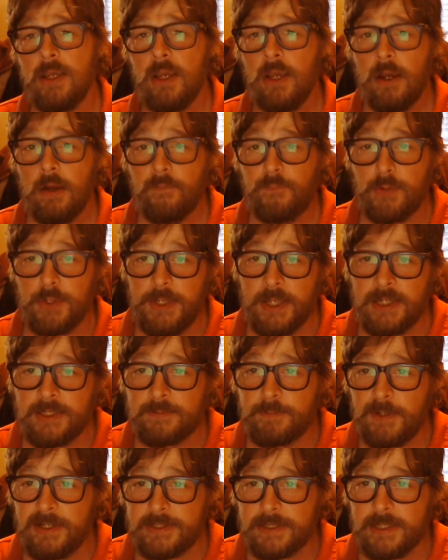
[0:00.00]
For this
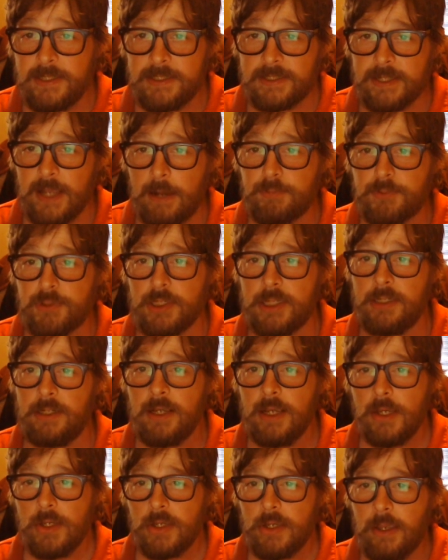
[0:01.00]
misconception,
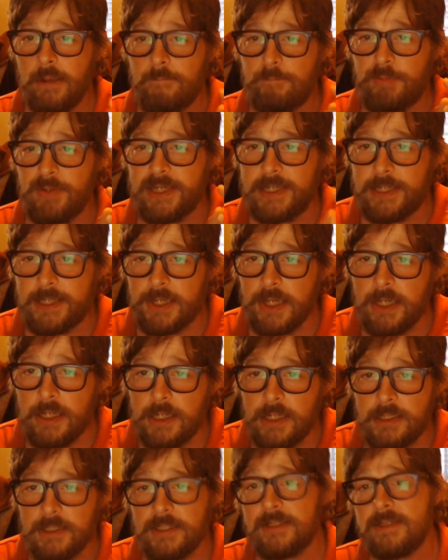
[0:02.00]
it
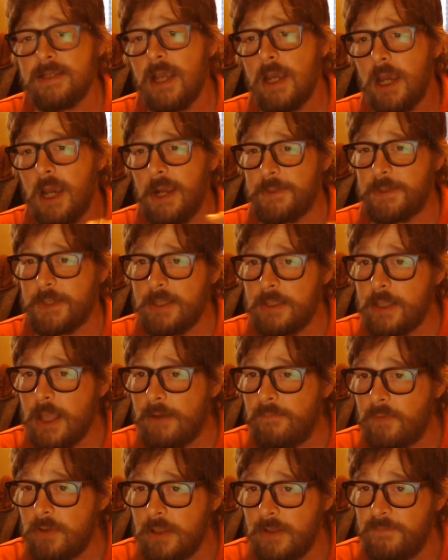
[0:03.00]
begins at the
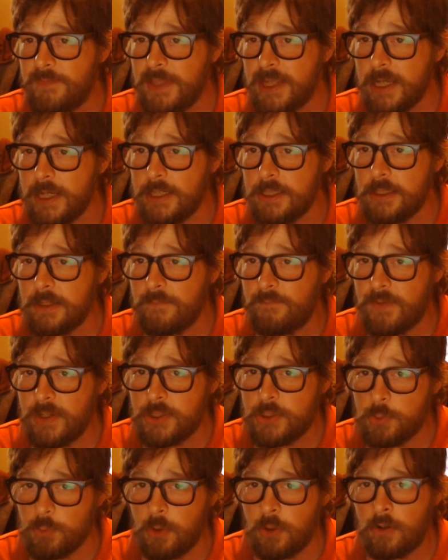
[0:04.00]
level of the
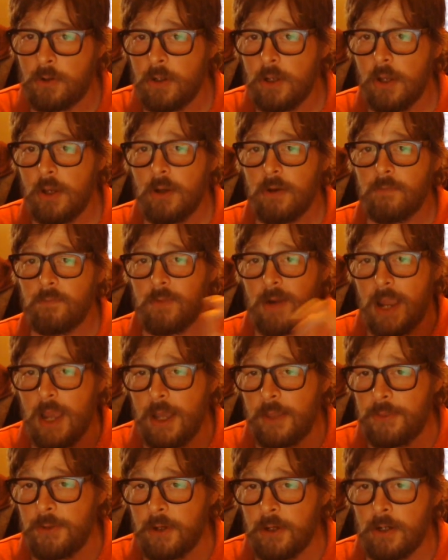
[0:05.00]
individual,
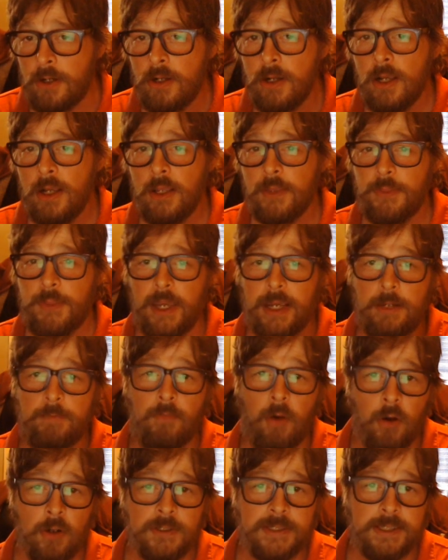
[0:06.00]
rather than
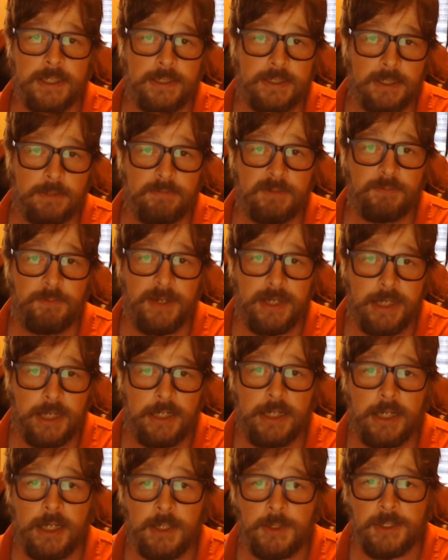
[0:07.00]
Marxism's
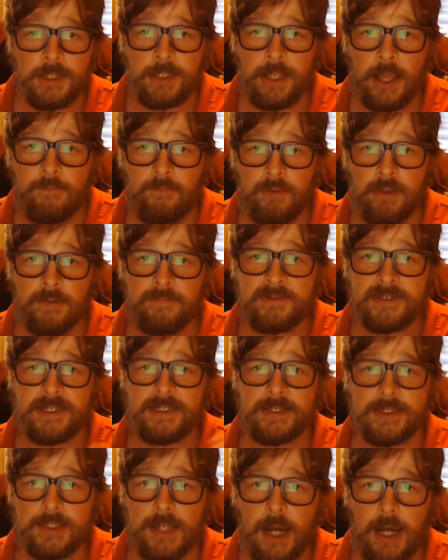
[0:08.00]
beginning at the level of
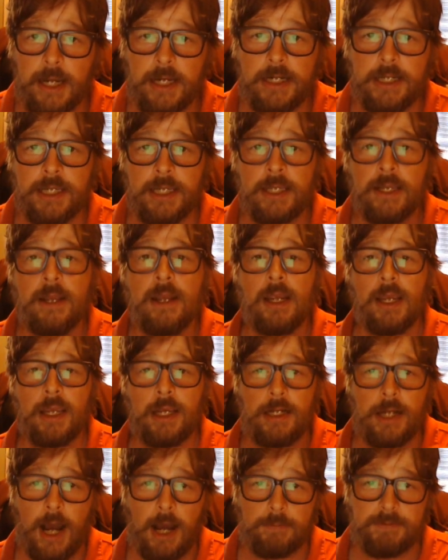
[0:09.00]
society
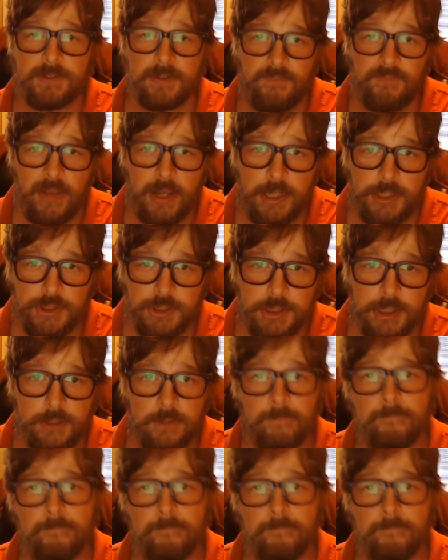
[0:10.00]
and observation.